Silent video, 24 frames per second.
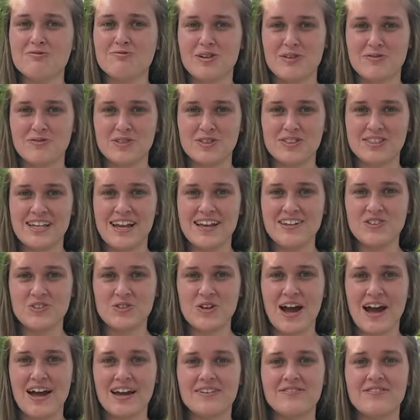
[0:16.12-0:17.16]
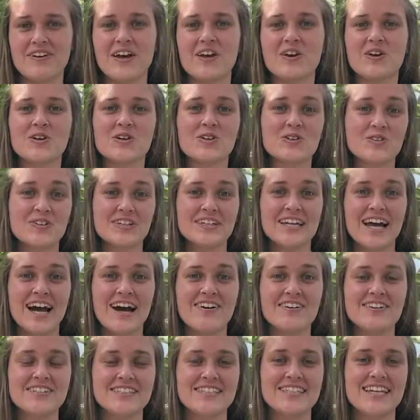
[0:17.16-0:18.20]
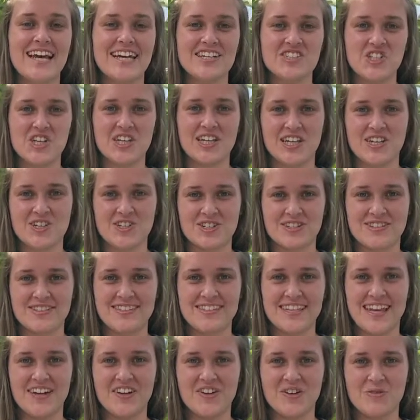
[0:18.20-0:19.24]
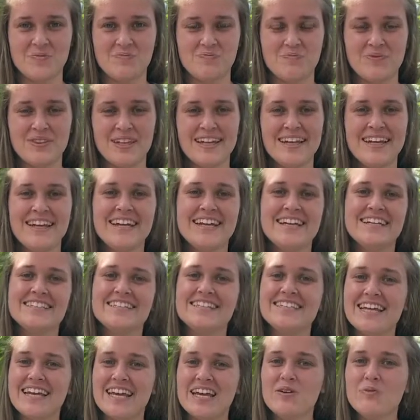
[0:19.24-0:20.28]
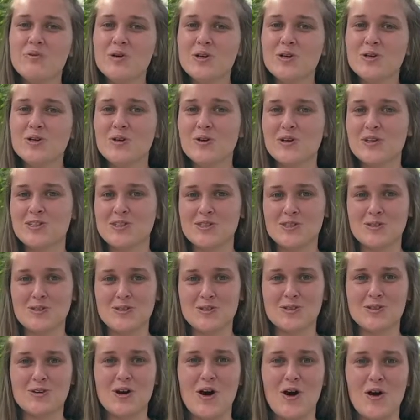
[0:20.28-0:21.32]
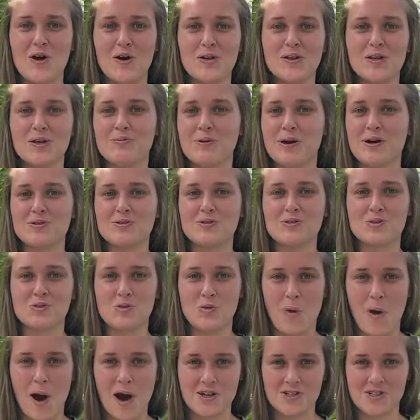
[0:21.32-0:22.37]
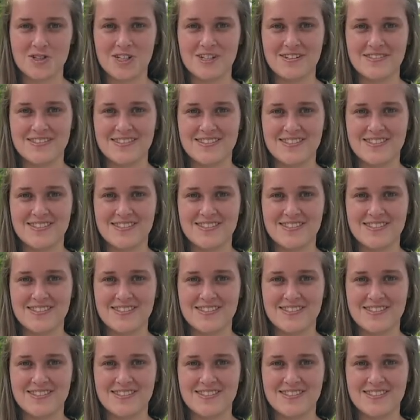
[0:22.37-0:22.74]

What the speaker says: Riverside Drive at our Greenhouse and Education Center. Today we are going to learn all about squashes.